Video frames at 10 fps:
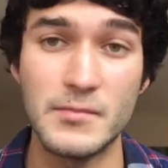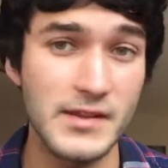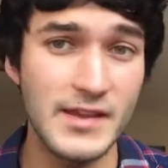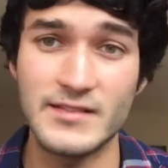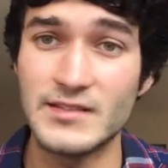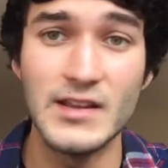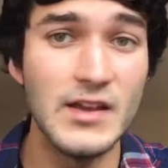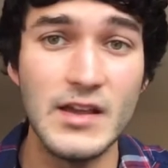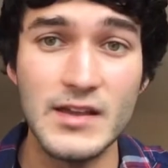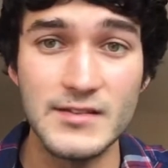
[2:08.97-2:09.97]
But yeah,
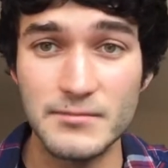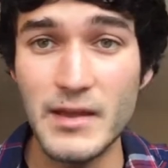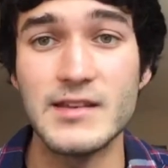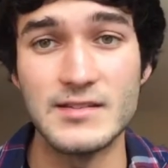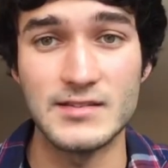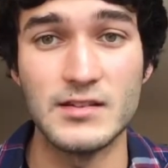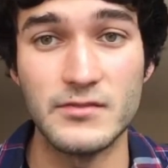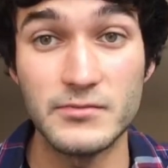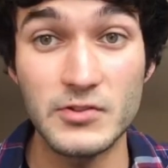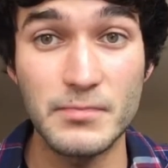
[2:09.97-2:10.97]
better
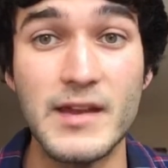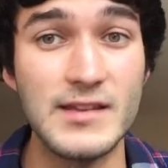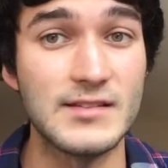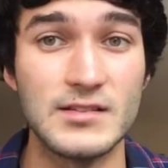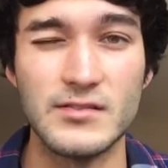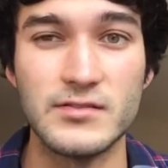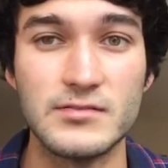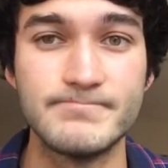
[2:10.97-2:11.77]
yourself. Just better yourself.